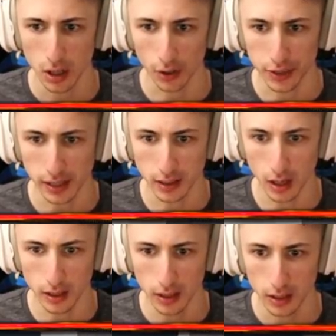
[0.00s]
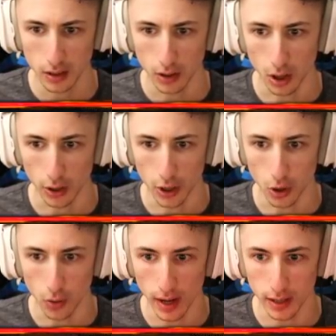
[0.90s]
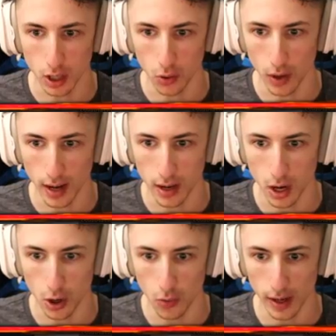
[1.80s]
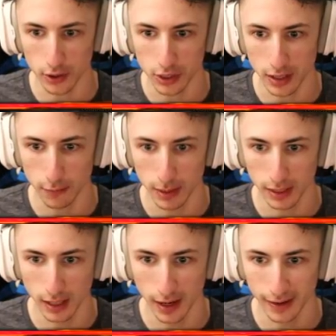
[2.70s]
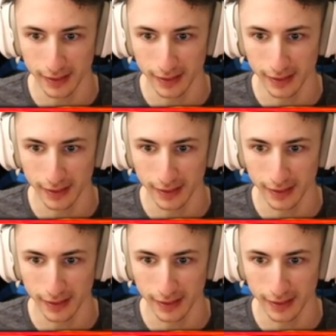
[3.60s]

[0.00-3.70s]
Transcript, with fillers: Oh, take gun? Oh, no way, no way, no way. Is she giving me the gun?